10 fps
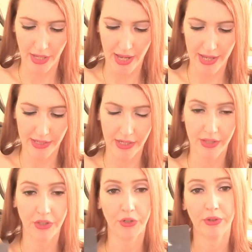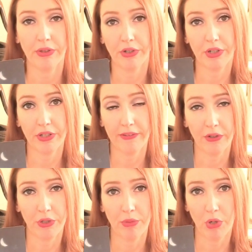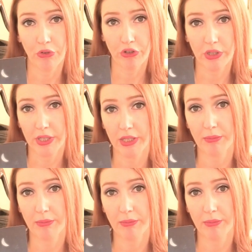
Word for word: And uh, they're, they're concerned emotionally.